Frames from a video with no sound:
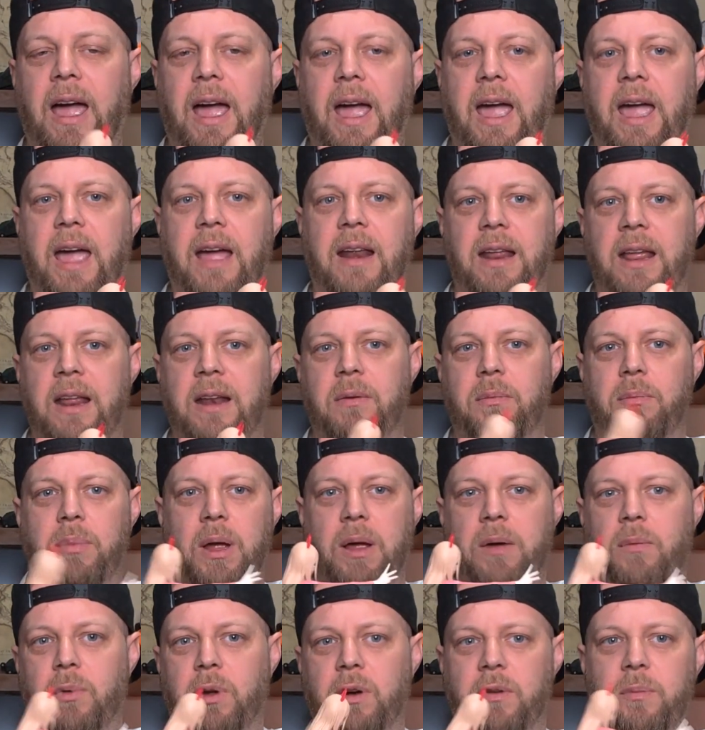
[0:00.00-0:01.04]
And
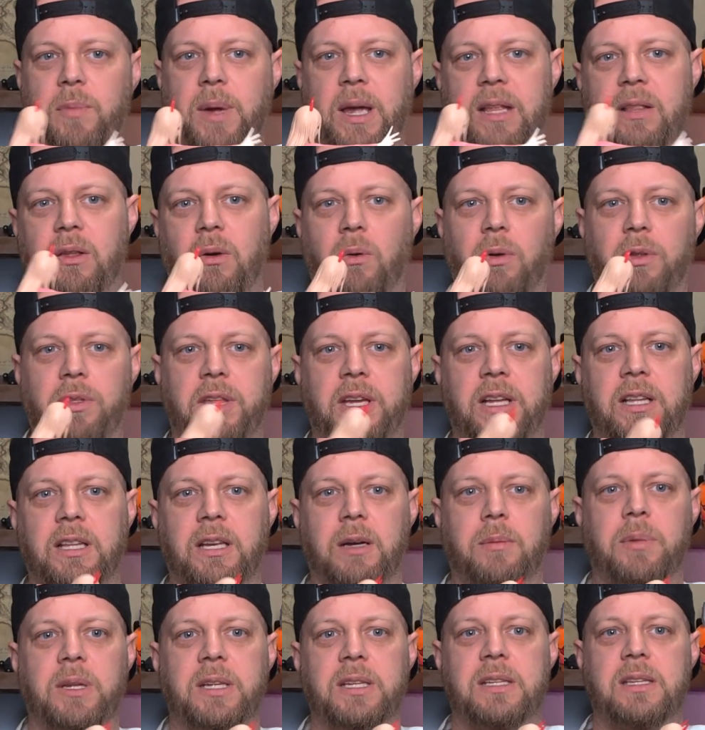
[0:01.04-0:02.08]
it would have made the whole thing a
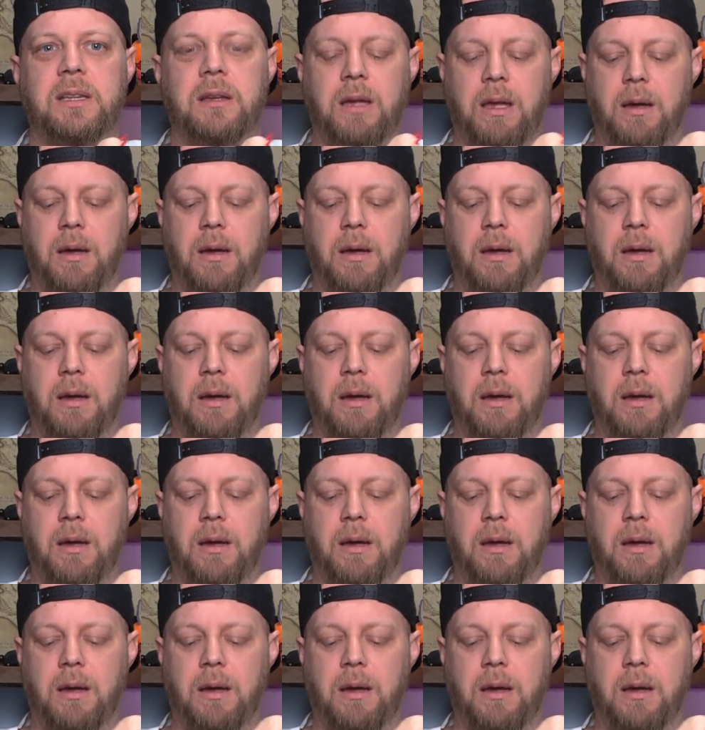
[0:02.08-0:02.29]
little bit,